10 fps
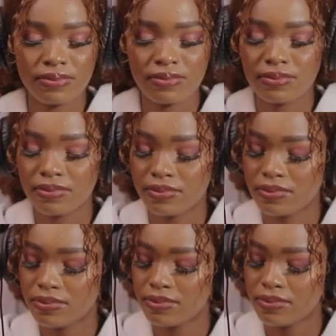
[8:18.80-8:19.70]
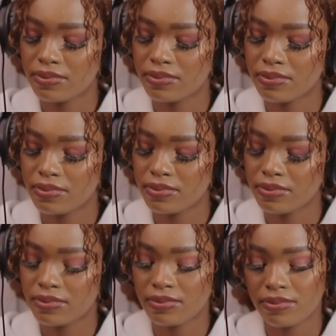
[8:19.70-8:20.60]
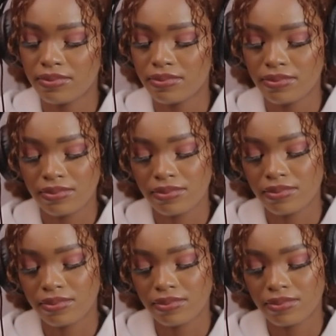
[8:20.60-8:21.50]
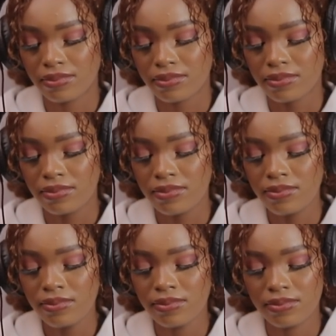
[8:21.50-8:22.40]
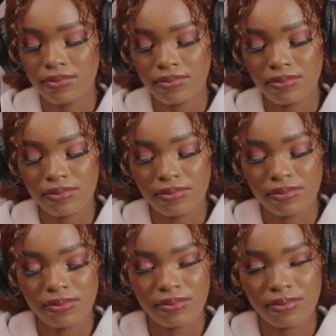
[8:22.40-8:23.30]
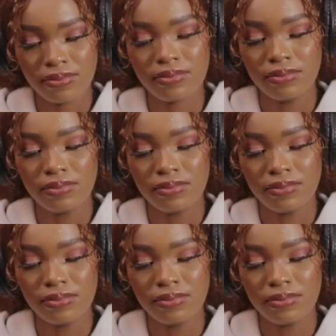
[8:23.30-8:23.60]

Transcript: (silent)